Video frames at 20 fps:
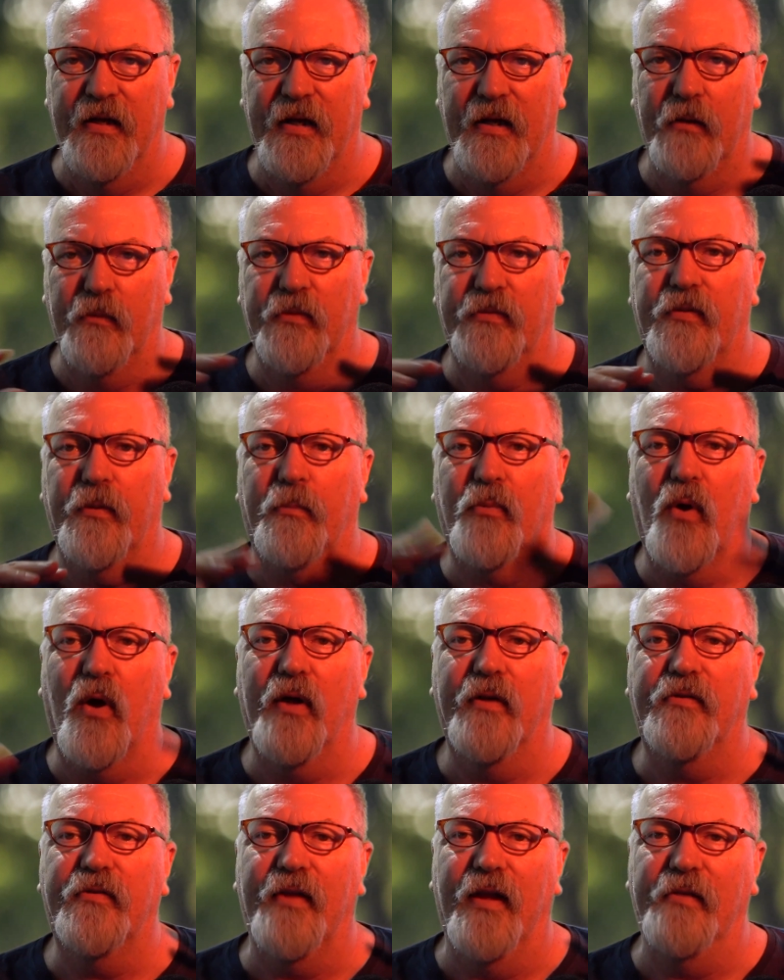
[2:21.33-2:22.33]
It was the
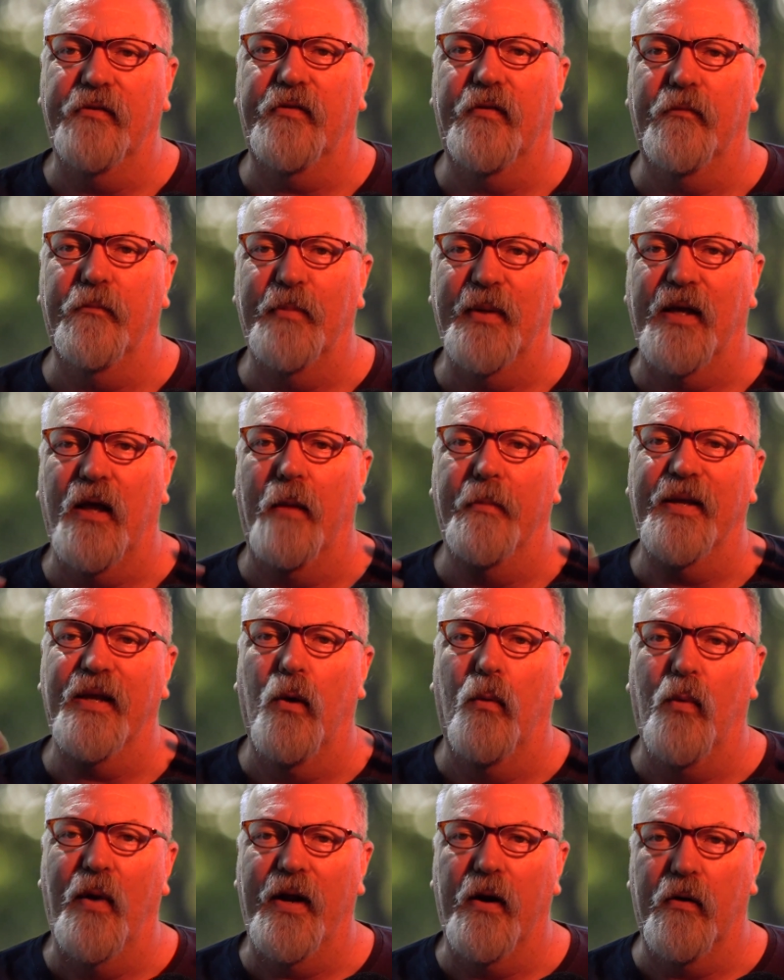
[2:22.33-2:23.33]
broad sense of becoming
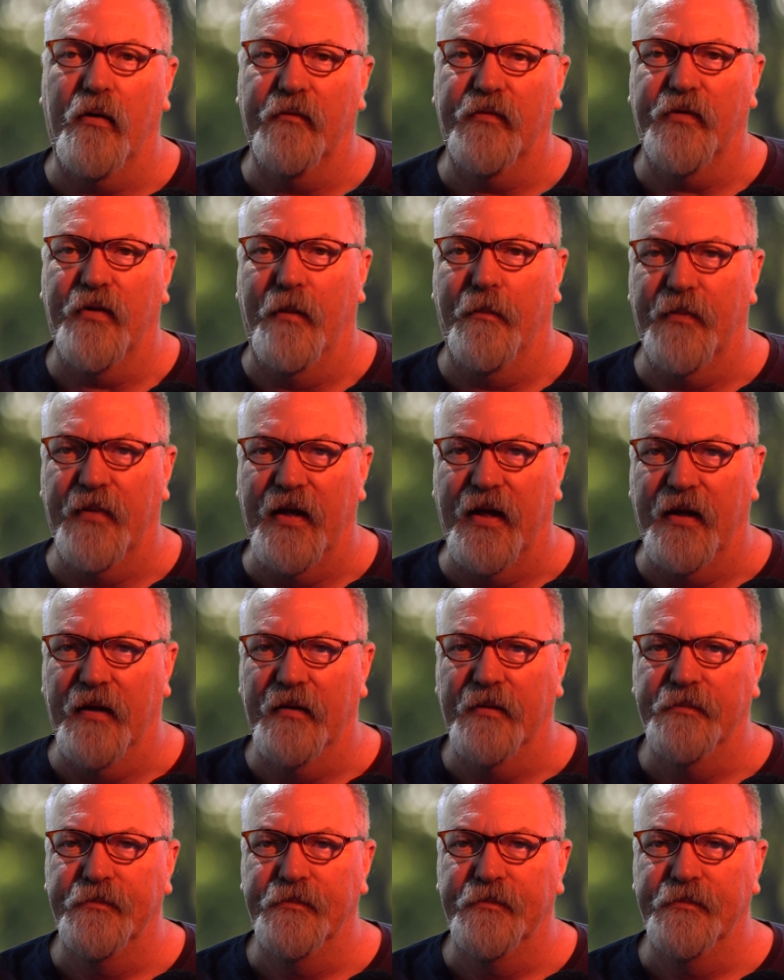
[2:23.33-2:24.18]
aware of something.